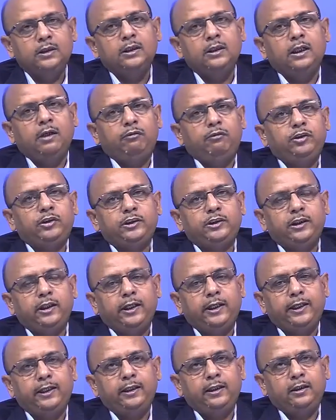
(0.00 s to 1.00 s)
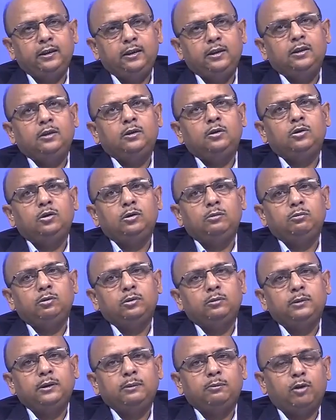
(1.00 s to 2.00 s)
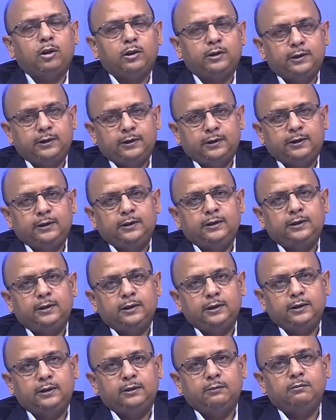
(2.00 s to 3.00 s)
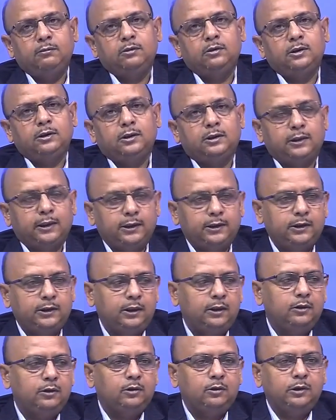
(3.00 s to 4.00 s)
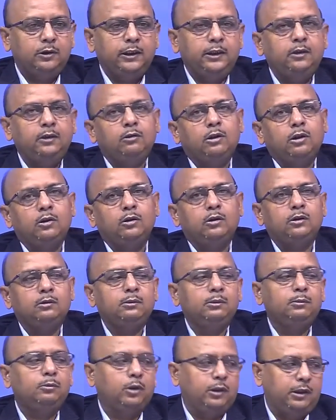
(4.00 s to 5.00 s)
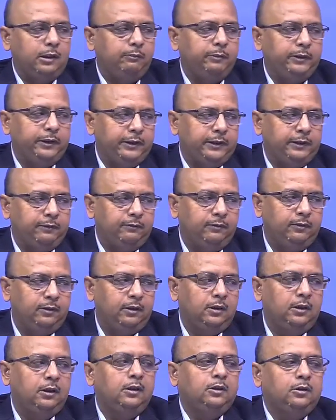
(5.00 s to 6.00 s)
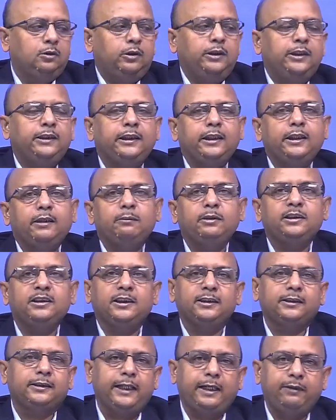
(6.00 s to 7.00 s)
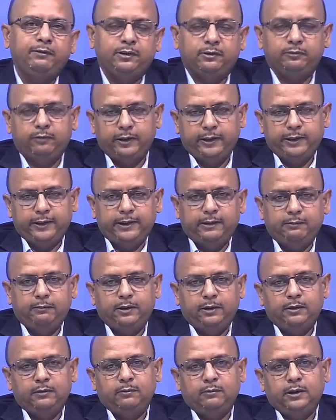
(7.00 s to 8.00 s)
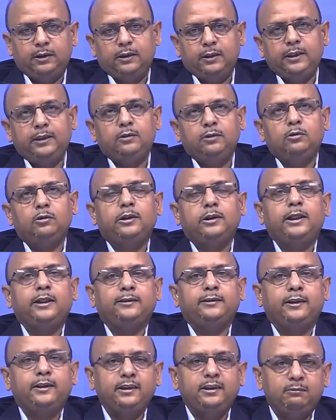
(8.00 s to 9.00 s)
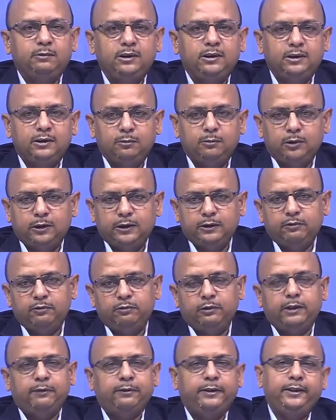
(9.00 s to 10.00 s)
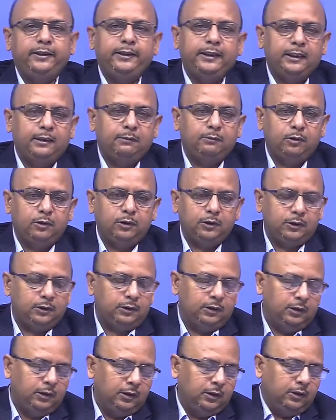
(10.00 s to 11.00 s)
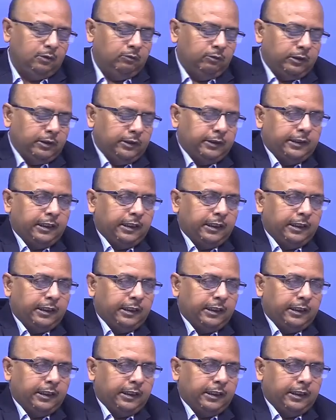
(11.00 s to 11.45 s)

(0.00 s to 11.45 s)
efficiently to improve the processes, systems, structure, so that you are going to be more competitive. So, these are the business drivers for data mining, right. So, there are certain business motives, we have already talked about it, what are the